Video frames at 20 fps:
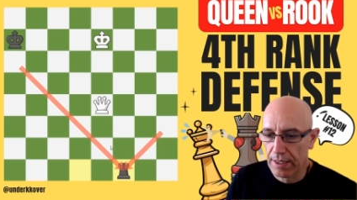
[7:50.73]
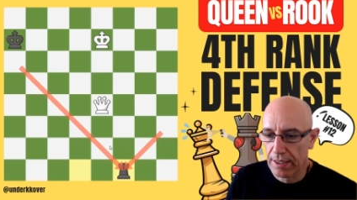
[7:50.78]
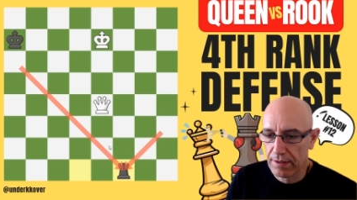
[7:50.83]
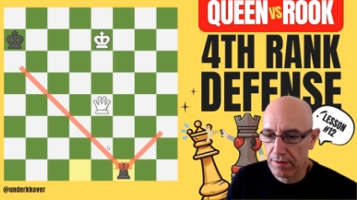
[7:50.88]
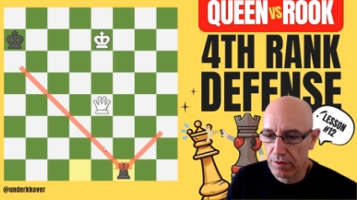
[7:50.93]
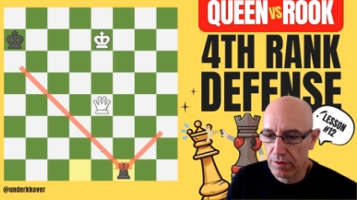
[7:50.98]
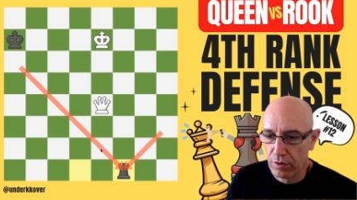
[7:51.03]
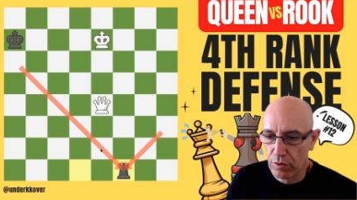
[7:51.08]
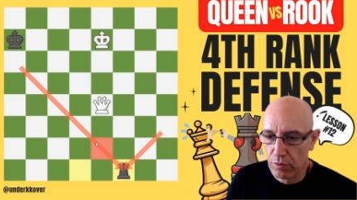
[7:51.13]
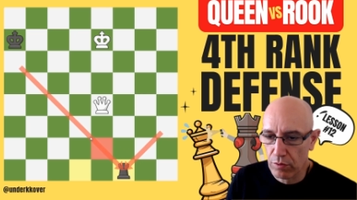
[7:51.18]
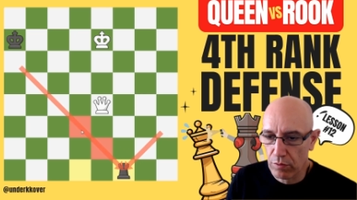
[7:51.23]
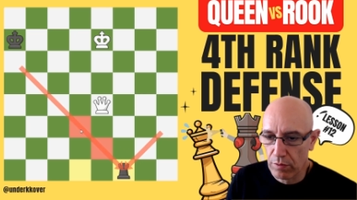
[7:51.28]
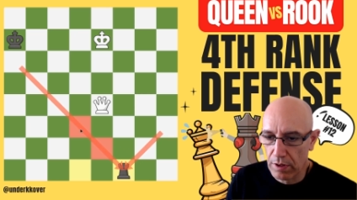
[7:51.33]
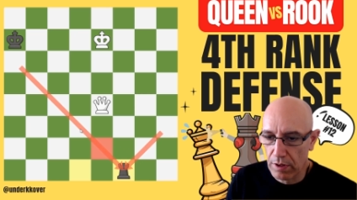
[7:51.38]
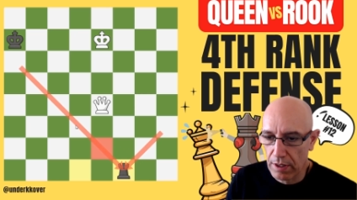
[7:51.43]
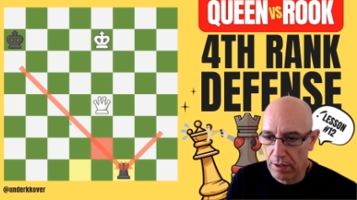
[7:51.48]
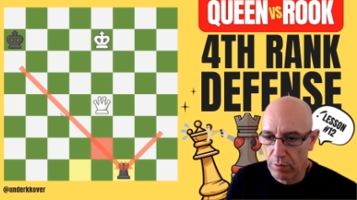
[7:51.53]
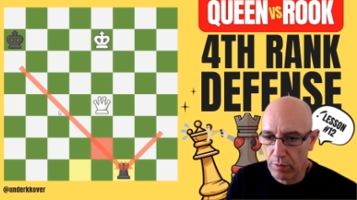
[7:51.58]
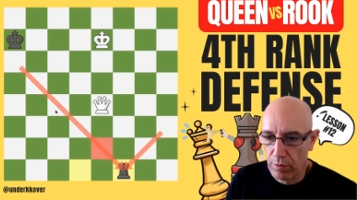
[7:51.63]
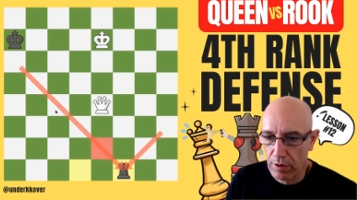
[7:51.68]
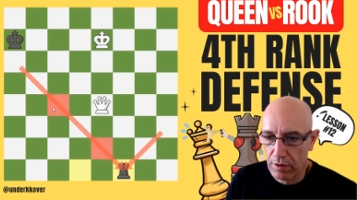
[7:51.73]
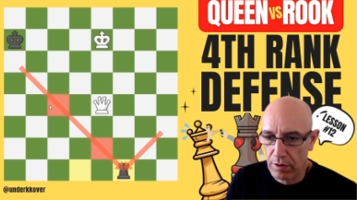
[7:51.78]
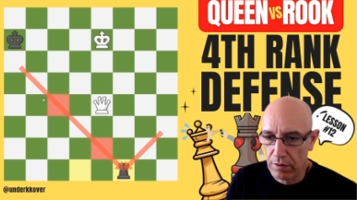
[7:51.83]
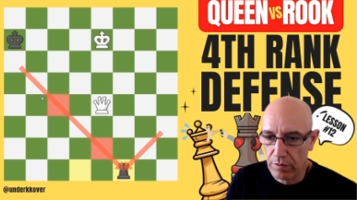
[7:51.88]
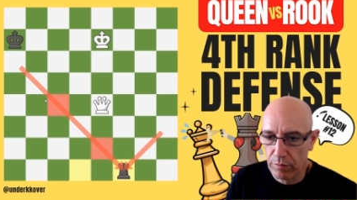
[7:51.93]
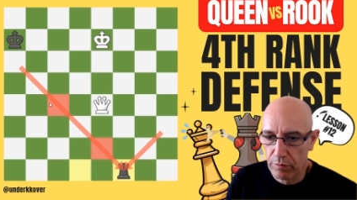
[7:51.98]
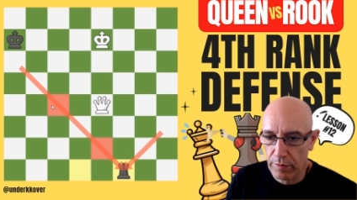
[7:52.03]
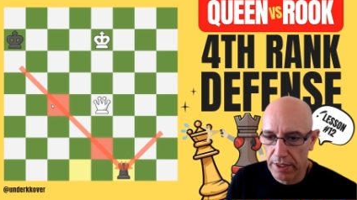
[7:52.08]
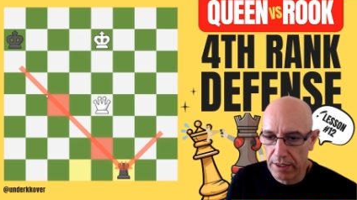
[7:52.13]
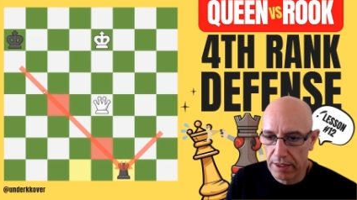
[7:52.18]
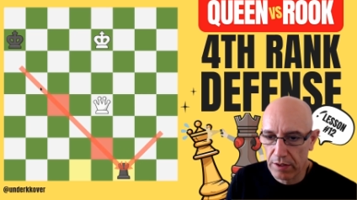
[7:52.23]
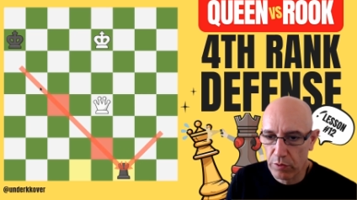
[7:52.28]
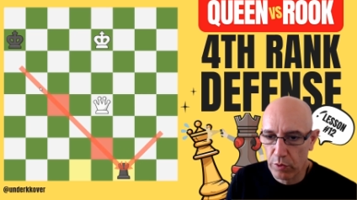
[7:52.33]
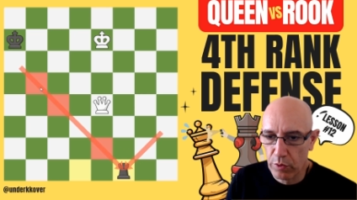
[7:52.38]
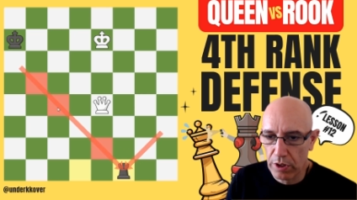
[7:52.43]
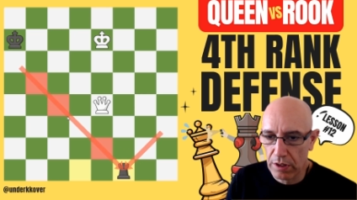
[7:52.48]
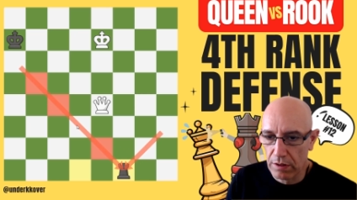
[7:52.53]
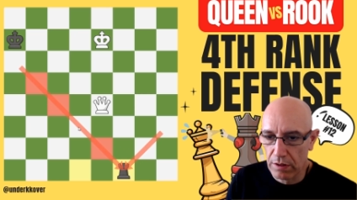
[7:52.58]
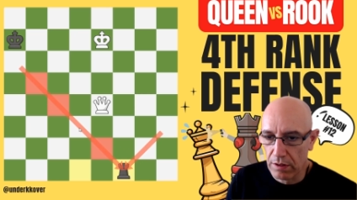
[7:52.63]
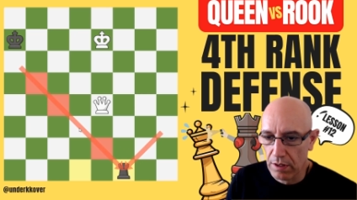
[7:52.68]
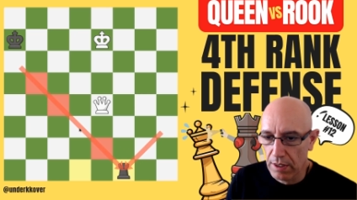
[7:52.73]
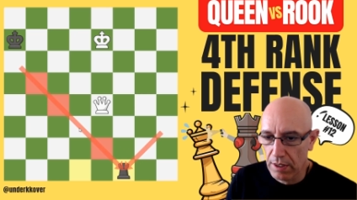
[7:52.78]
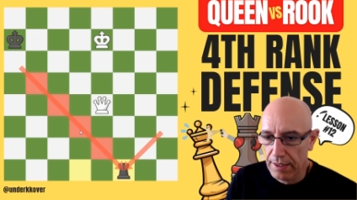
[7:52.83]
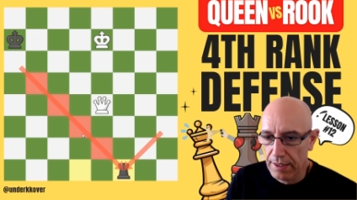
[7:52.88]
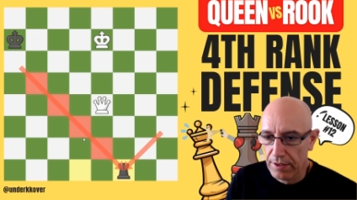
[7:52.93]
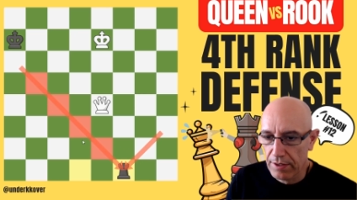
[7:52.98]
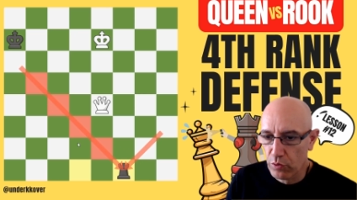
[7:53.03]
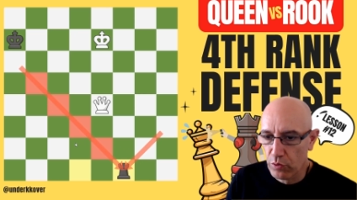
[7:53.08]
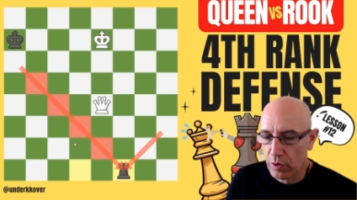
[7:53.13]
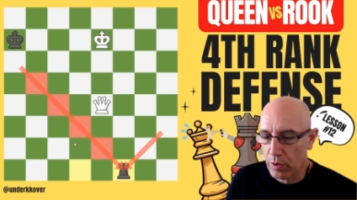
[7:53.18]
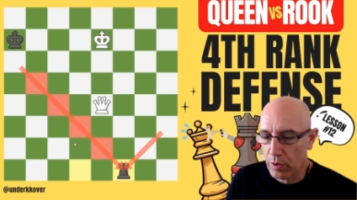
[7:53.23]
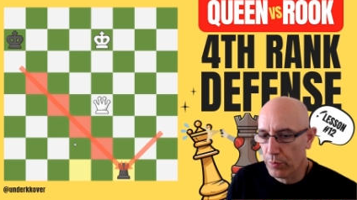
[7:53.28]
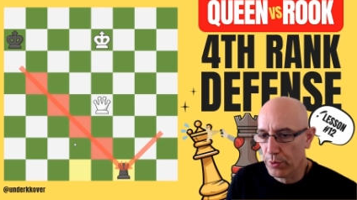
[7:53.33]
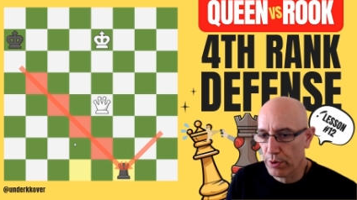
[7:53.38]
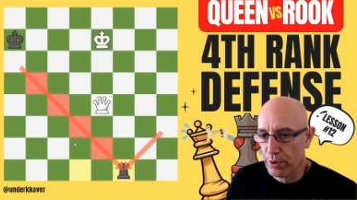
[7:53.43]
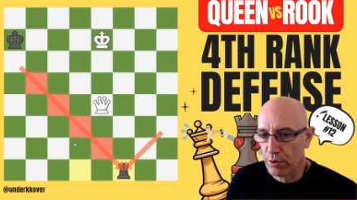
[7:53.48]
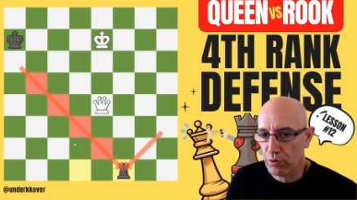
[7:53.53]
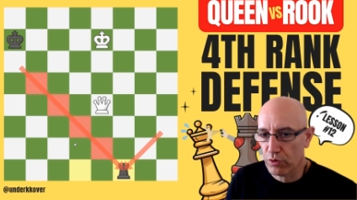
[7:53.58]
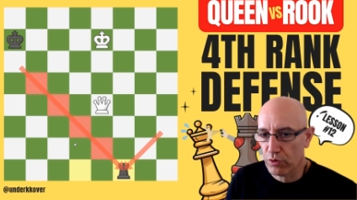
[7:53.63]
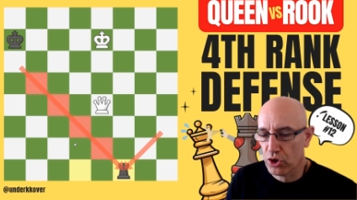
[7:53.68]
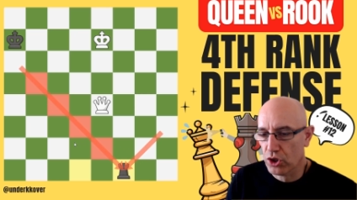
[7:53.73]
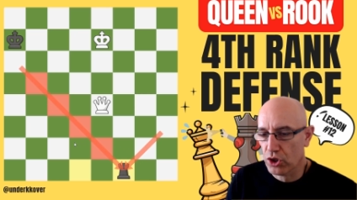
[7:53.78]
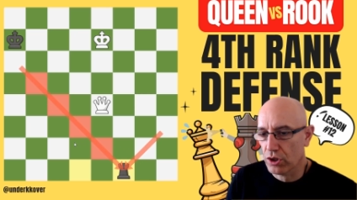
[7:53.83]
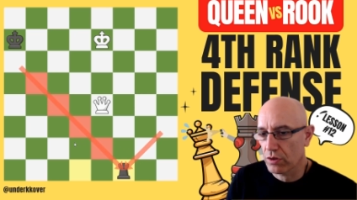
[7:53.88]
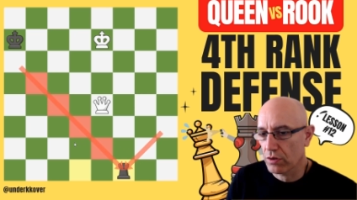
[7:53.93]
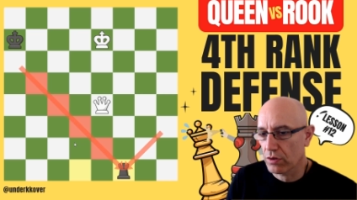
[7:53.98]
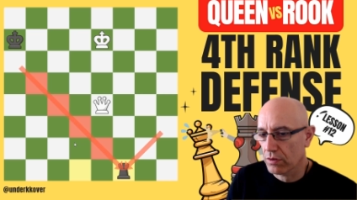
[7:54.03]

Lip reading: So I want my queen to approach